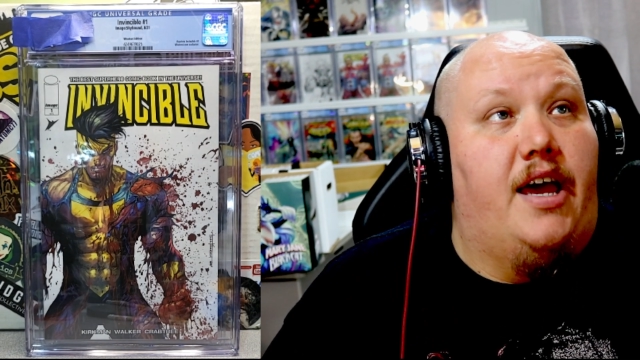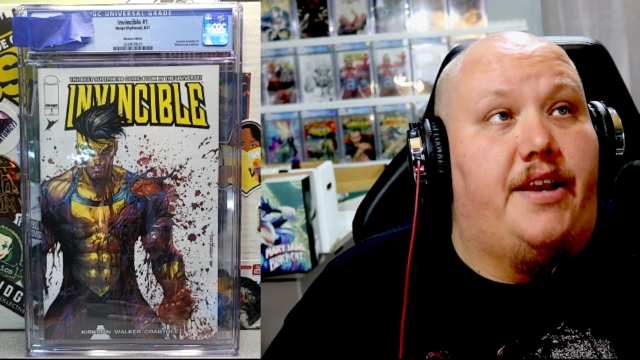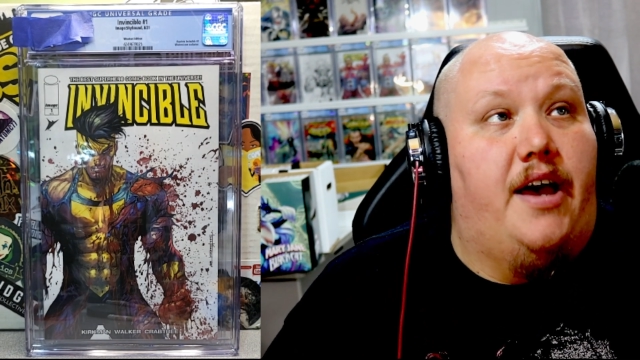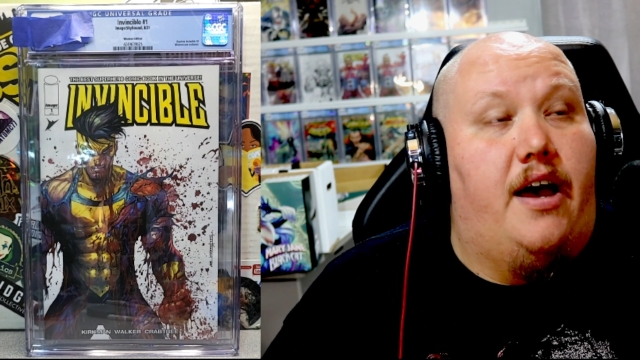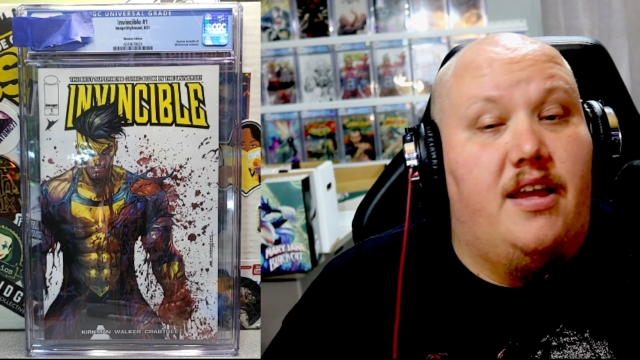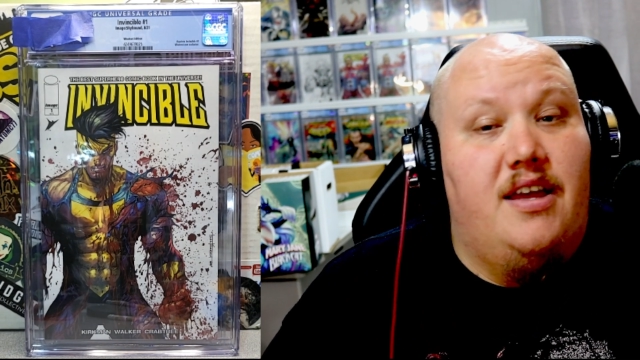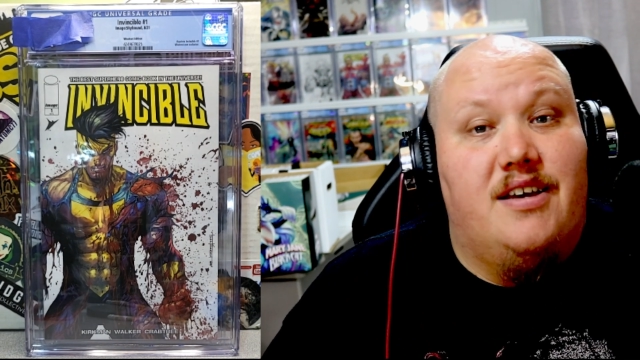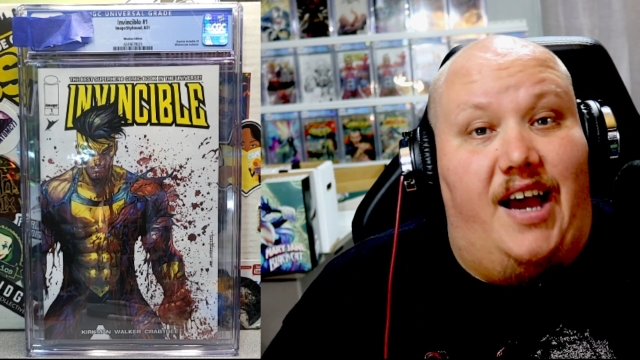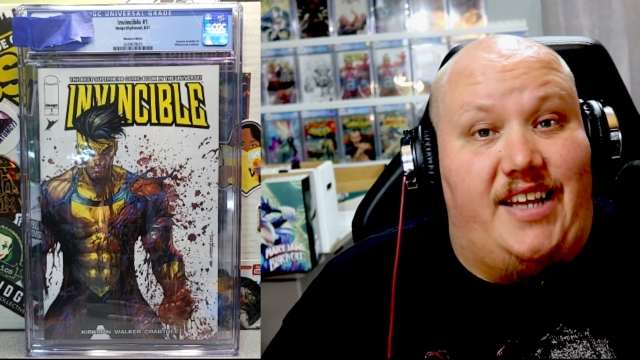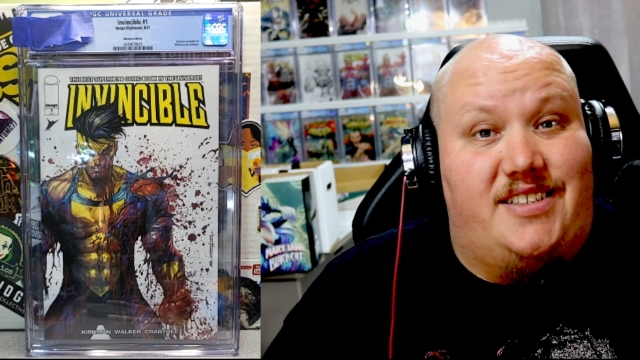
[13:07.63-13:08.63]
And I
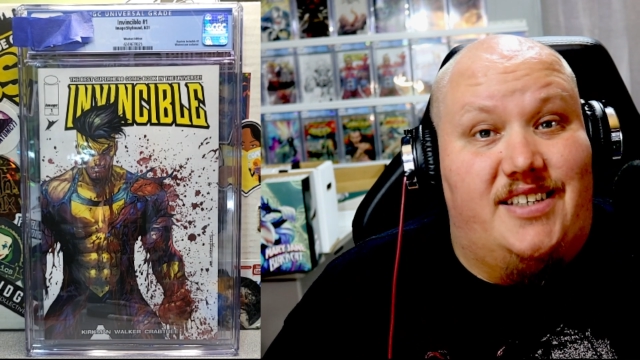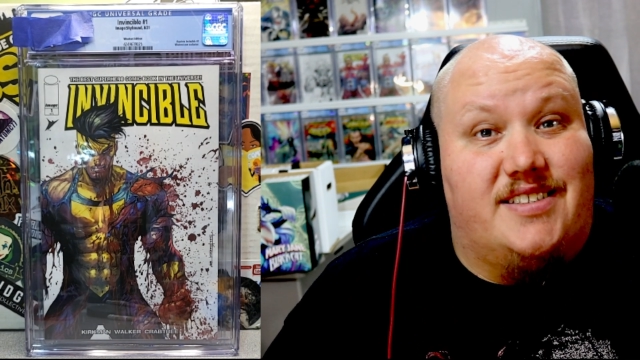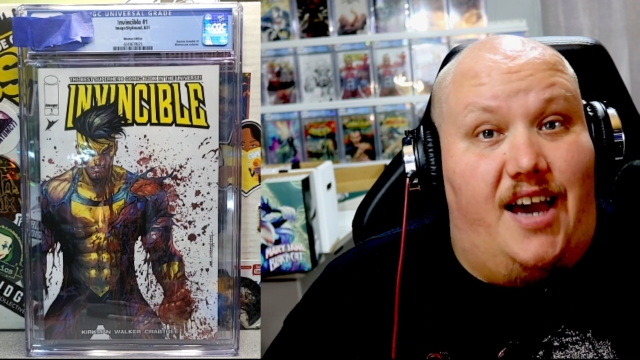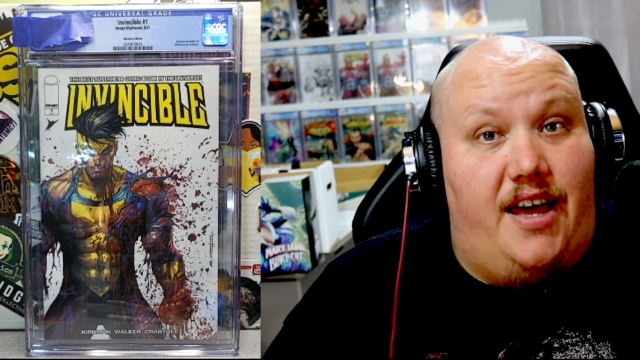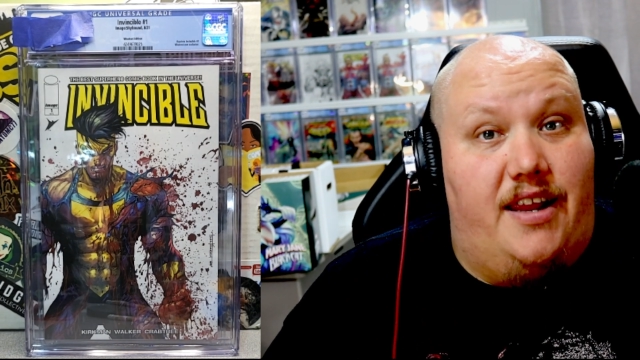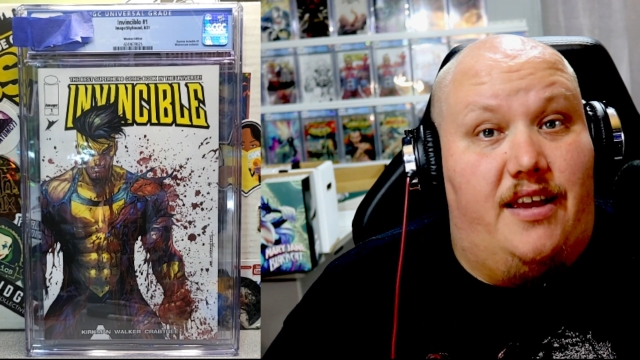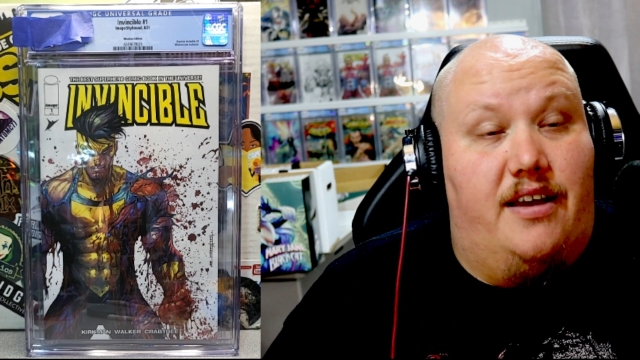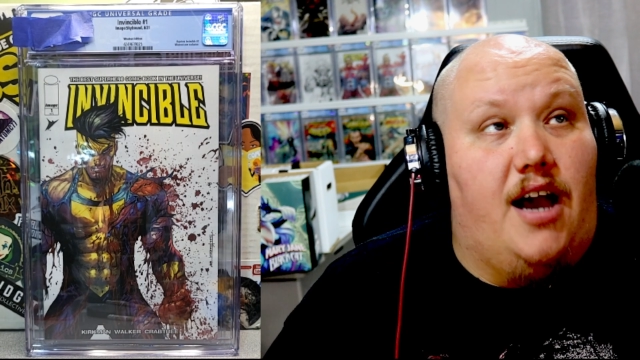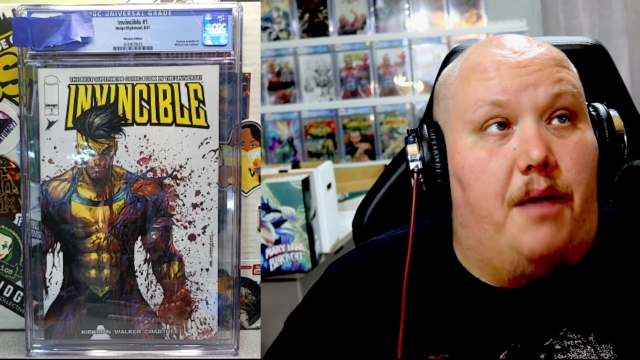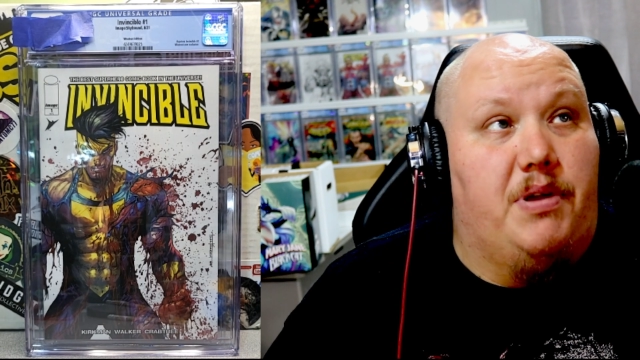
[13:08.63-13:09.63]
just got a
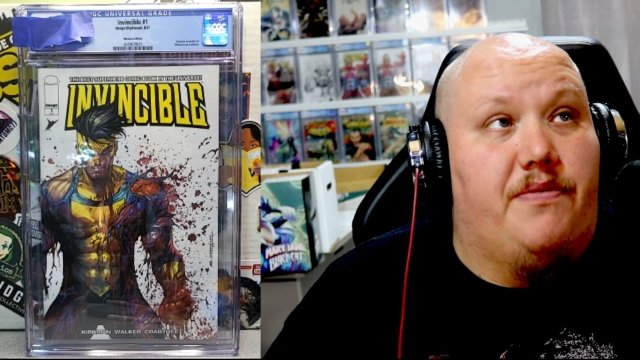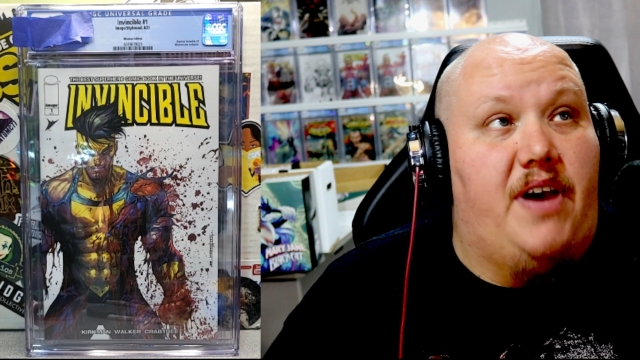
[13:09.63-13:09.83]
copy